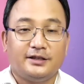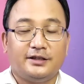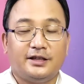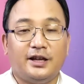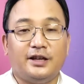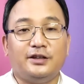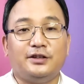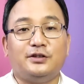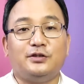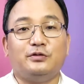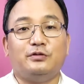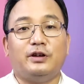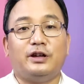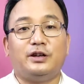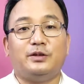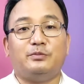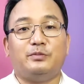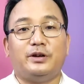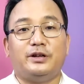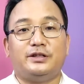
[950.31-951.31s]
Thank you
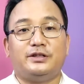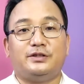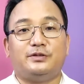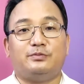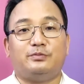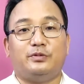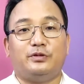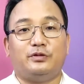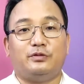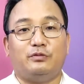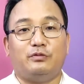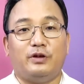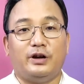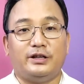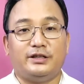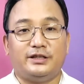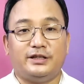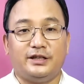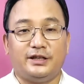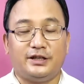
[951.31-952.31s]
very much for
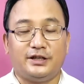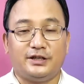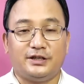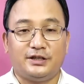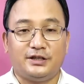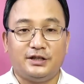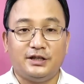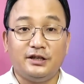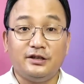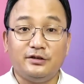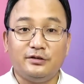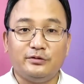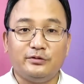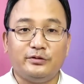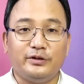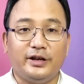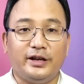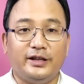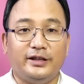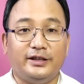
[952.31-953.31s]
watching. See
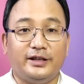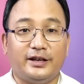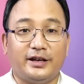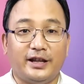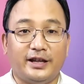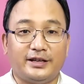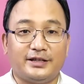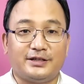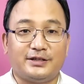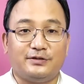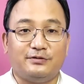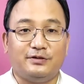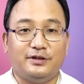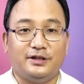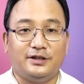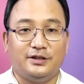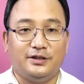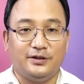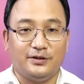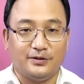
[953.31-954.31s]
you in the next
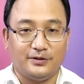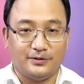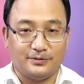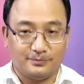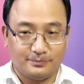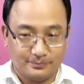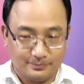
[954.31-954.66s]
video.